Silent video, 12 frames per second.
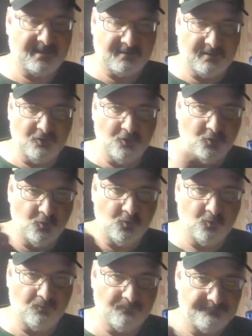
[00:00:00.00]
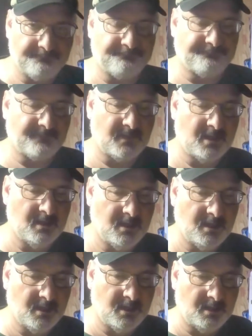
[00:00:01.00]
the new
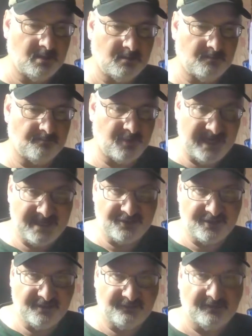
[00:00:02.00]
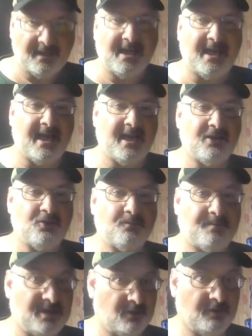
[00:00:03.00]
branches and you
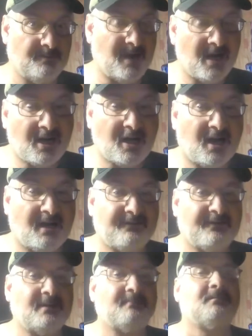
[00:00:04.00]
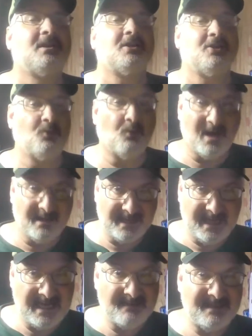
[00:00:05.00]
peel the bark off them. You want the
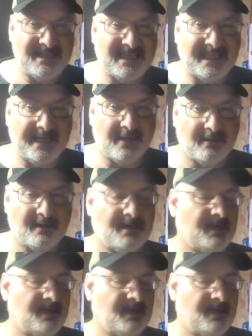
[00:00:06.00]
cambium layer.